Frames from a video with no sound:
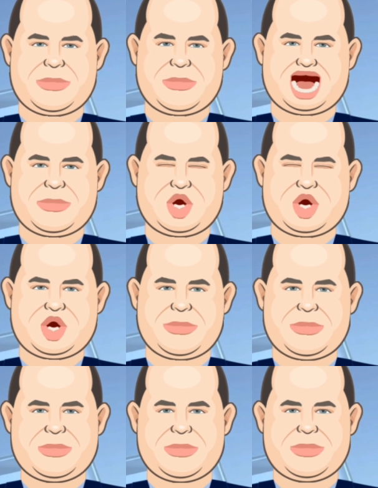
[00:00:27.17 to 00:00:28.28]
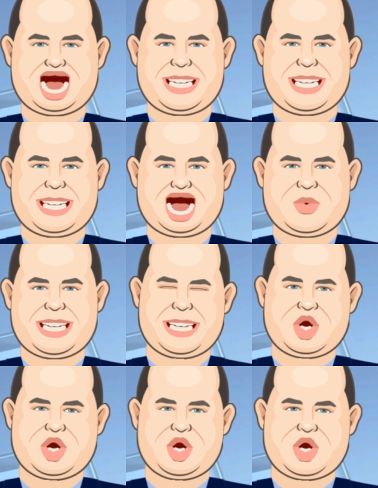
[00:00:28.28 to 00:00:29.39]
than his rhetoric about vaccines.
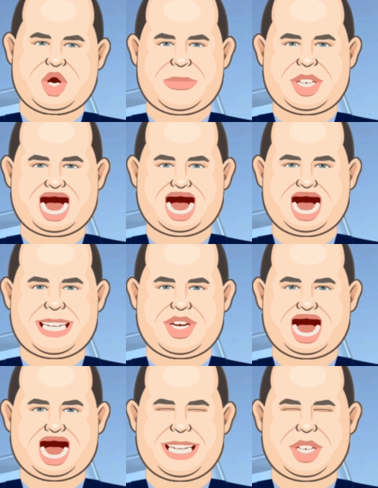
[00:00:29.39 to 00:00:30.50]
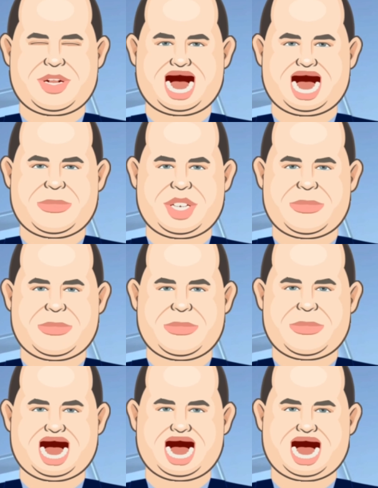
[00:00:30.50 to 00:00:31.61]
This compilation, this, this use of the N word
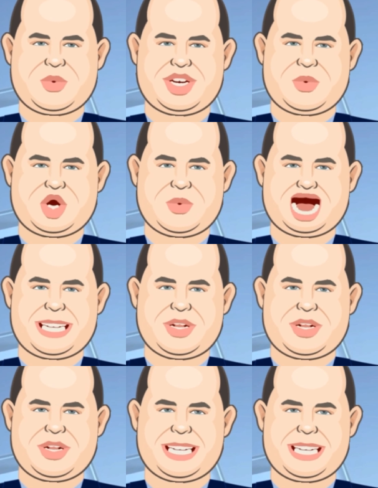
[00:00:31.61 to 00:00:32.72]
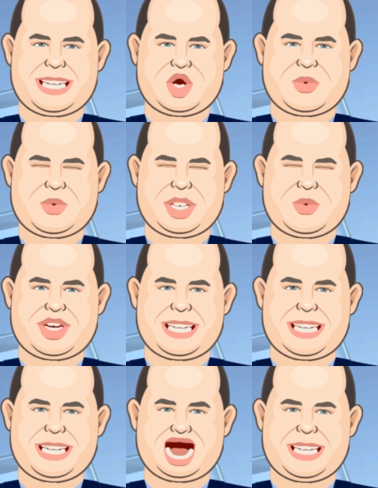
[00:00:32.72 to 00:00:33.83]
so many times in the past, may be too much, even for some of
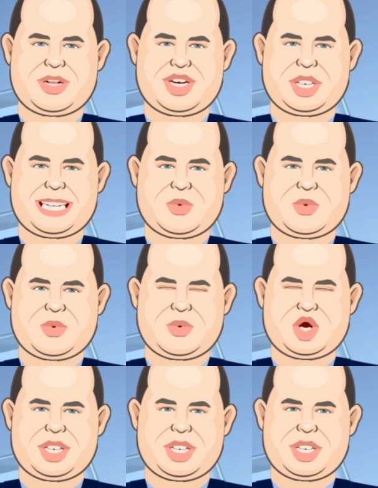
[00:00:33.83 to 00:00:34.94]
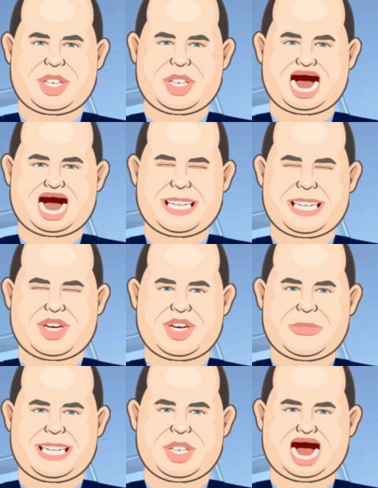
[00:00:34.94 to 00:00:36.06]
his defenders to bear. But here is,
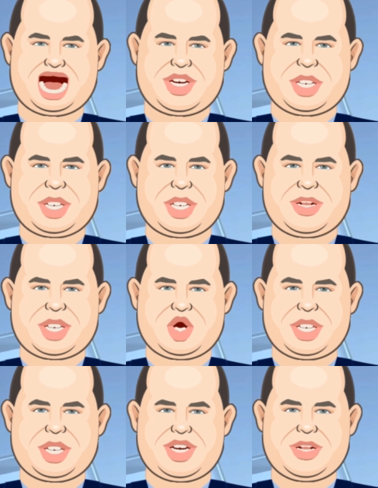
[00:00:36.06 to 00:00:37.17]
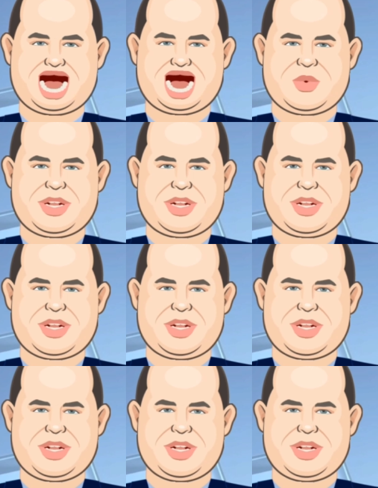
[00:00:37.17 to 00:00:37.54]
in Rogan's own words, part of his apology